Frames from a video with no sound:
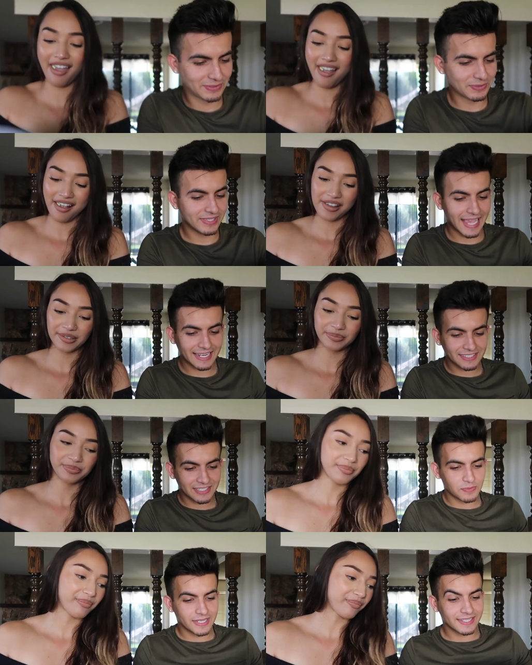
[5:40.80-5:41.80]
Speaker 1: Dude, they
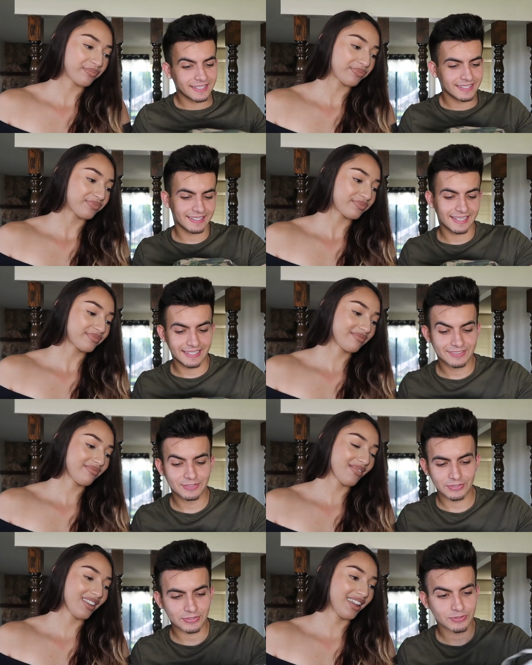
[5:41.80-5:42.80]
actually went
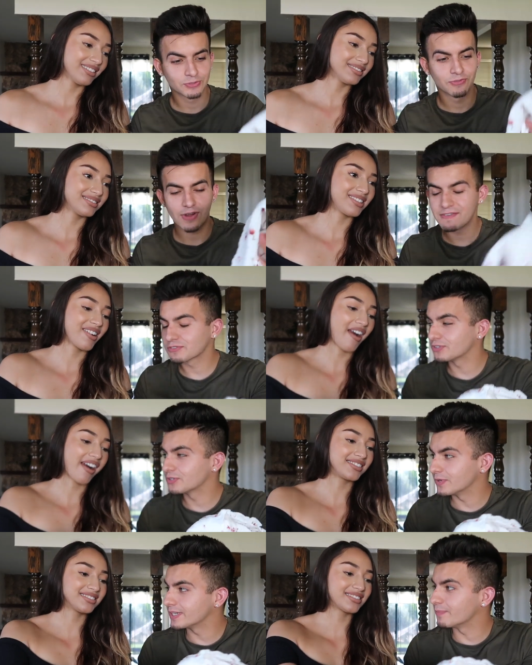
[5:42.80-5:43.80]
into the to Forever
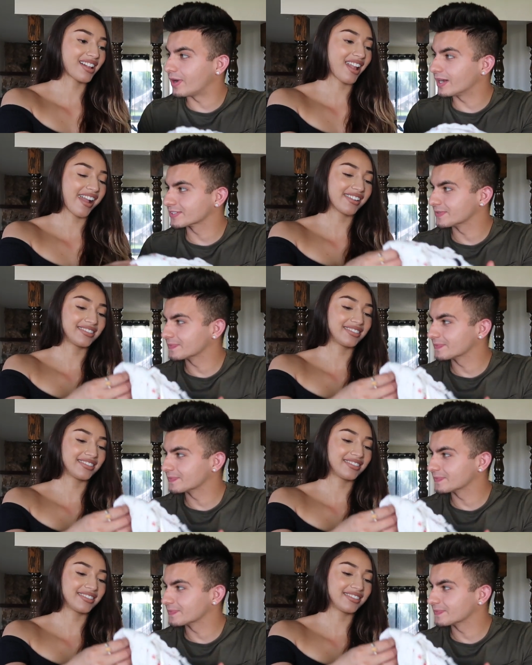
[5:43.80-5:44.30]
21 and bought us